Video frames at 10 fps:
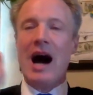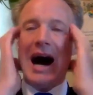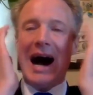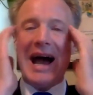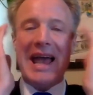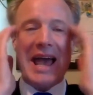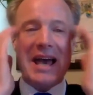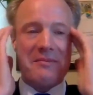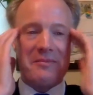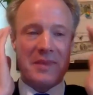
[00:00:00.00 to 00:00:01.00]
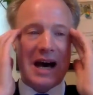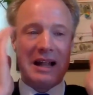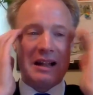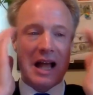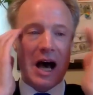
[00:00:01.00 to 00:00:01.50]
I am
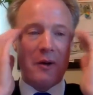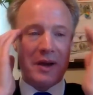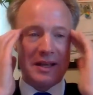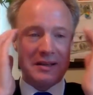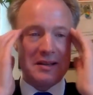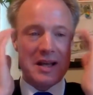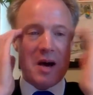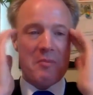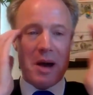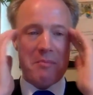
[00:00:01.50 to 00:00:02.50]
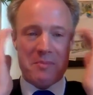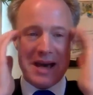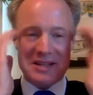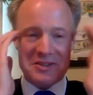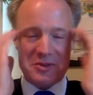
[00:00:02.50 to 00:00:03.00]
allowing my
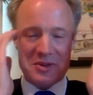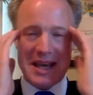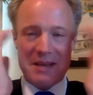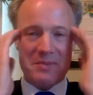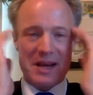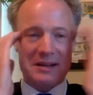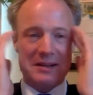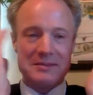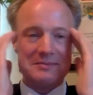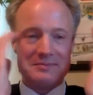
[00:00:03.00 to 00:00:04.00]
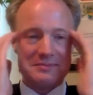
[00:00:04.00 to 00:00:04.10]
best to get better.